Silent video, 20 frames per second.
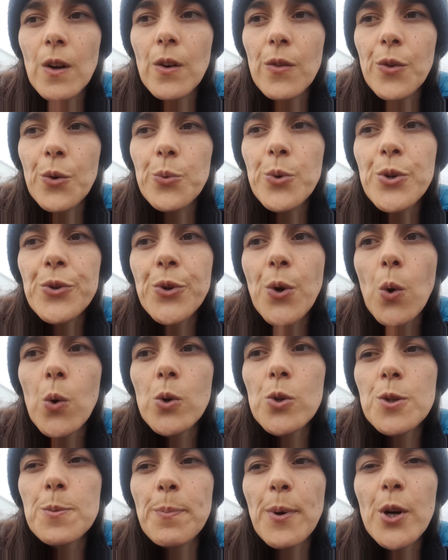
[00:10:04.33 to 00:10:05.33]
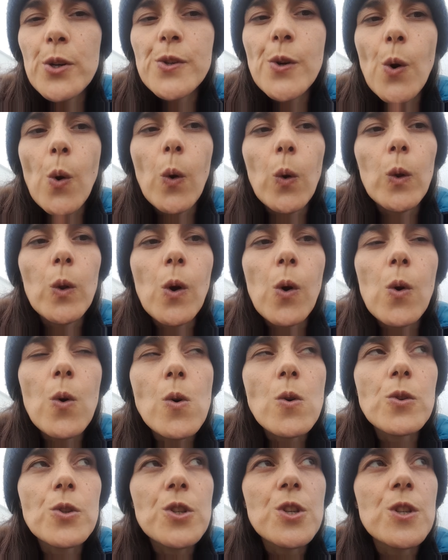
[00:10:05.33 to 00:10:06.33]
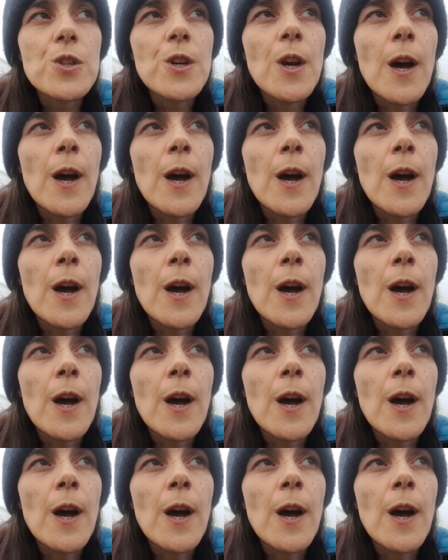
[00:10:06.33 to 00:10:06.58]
the root cause protocol course,